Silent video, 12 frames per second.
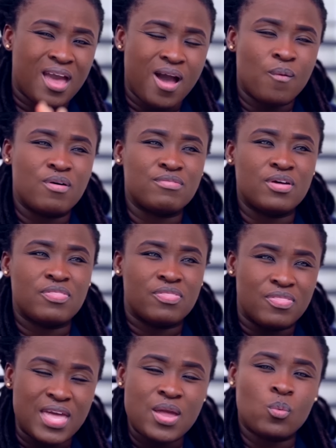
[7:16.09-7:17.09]
However,
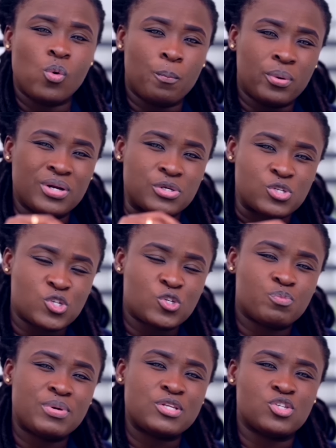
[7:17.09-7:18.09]
they will put a
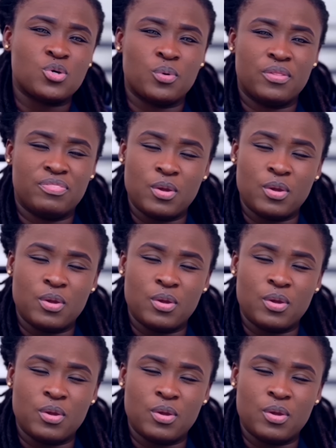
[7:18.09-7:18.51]
spin to it.